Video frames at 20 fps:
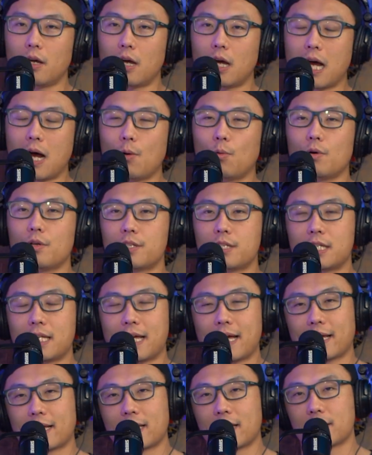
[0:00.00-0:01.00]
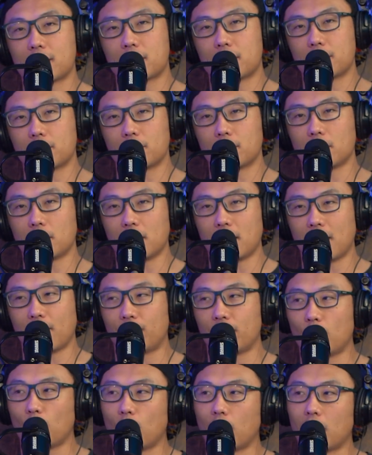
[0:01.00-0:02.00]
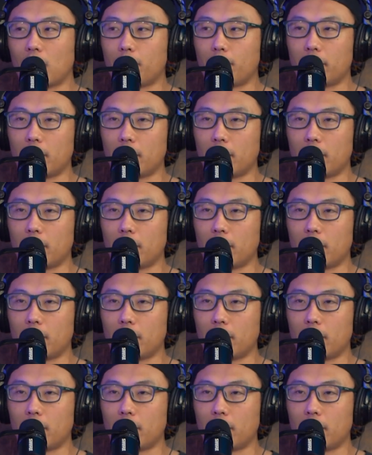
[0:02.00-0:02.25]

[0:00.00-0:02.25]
I would say, I guess, if you want